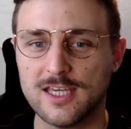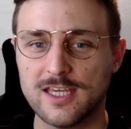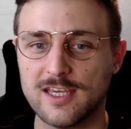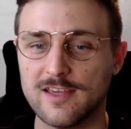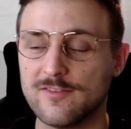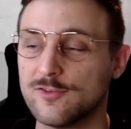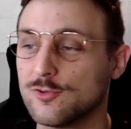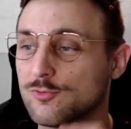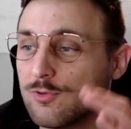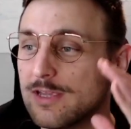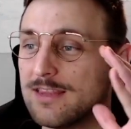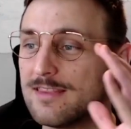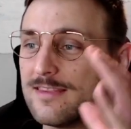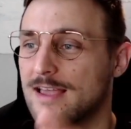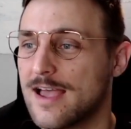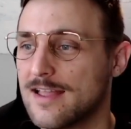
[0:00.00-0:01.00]
If you
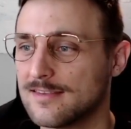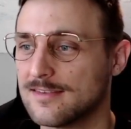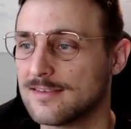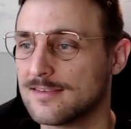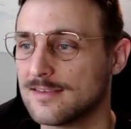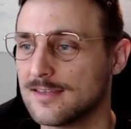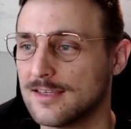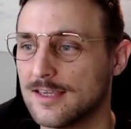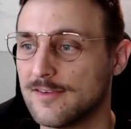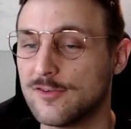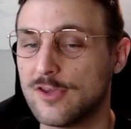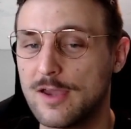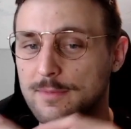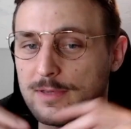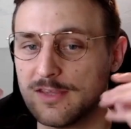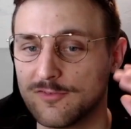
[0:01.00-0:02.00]
read that, if
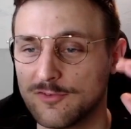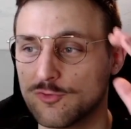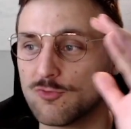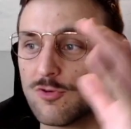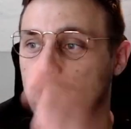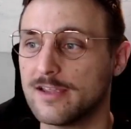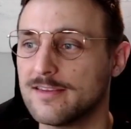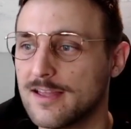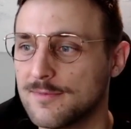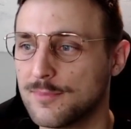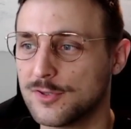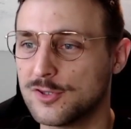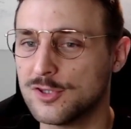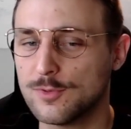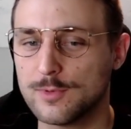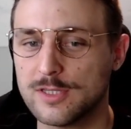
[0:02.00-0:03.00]
I mean if you write that
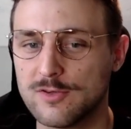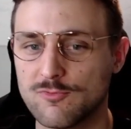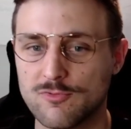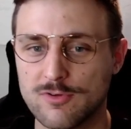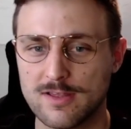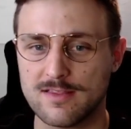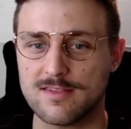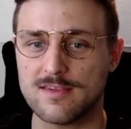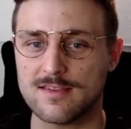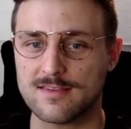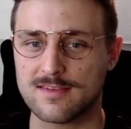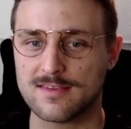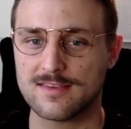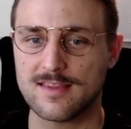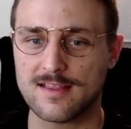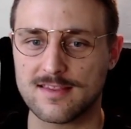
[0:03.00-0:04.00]
but nobody reads it,
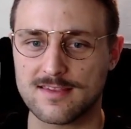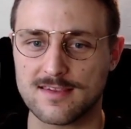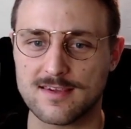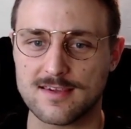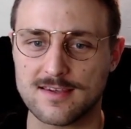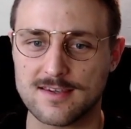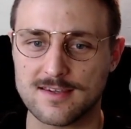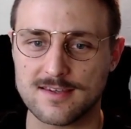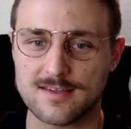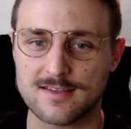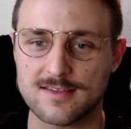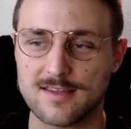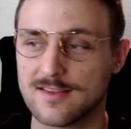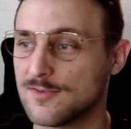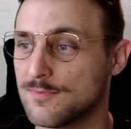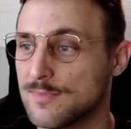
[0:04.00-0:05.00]
that's uh,
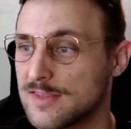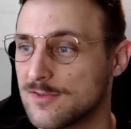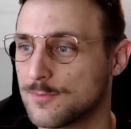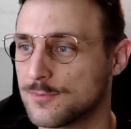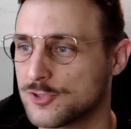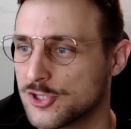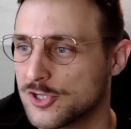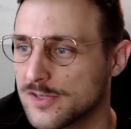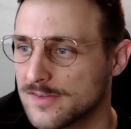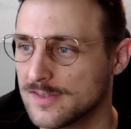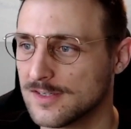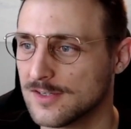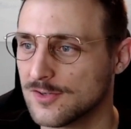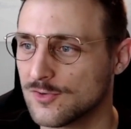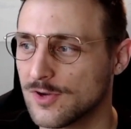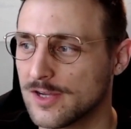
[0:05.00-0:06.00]
that's a missed opportunity,
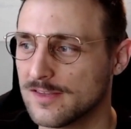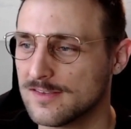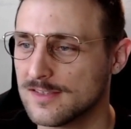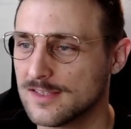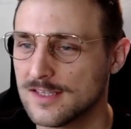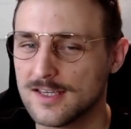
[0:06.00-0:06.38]
right?